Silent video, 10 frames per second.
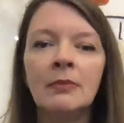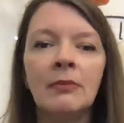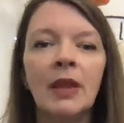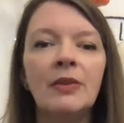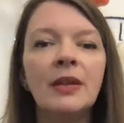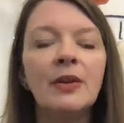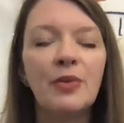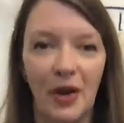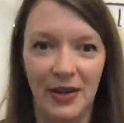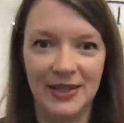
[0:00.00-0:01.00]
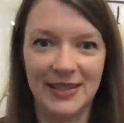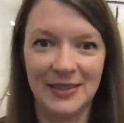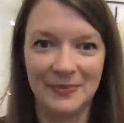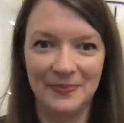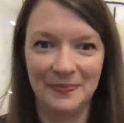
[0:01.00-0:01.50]
I think, right,
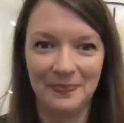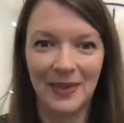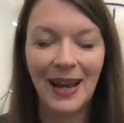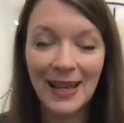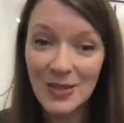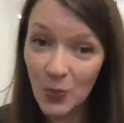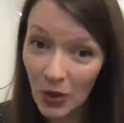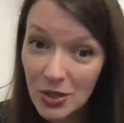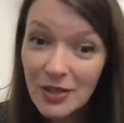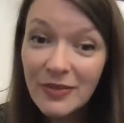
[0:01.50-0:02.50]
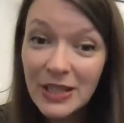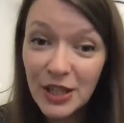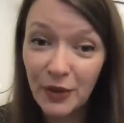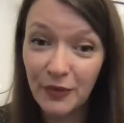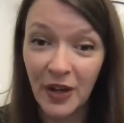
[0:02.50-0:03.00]
let's watch the
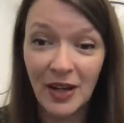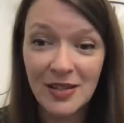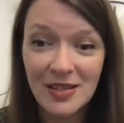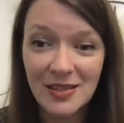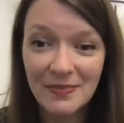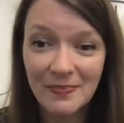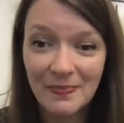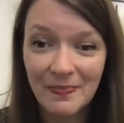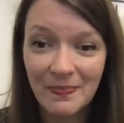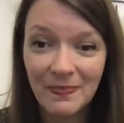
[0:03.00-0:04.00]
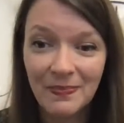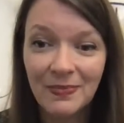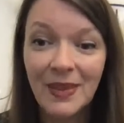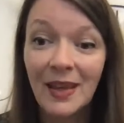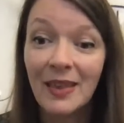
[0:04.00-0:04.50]
video first.
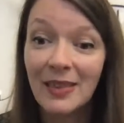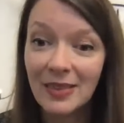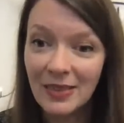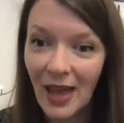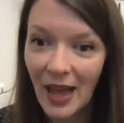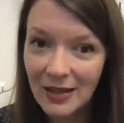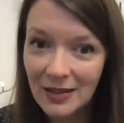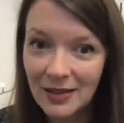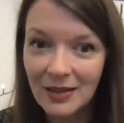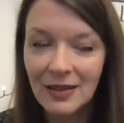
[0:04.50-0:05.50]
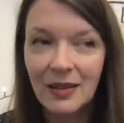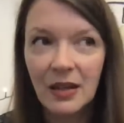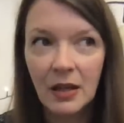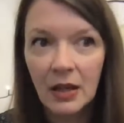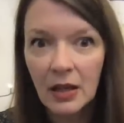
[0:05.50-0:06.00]
Then
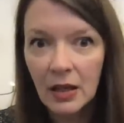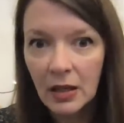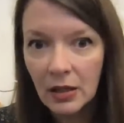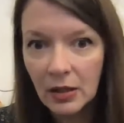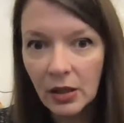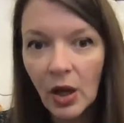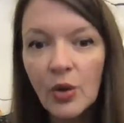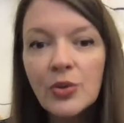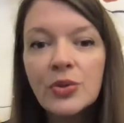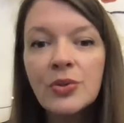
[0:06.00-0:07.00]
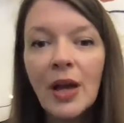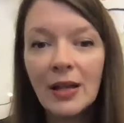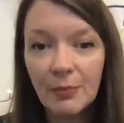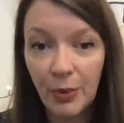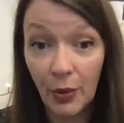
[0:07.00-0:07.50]
go to
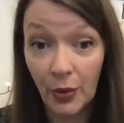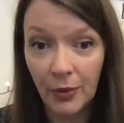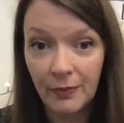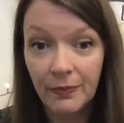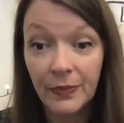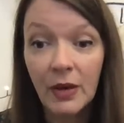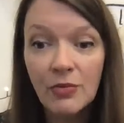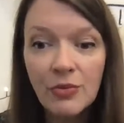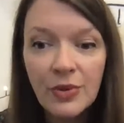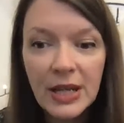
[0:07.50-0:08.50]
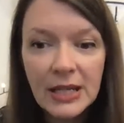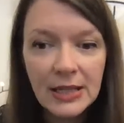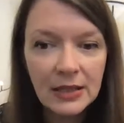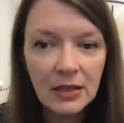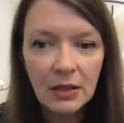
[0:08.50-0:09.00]
that blog. Read it.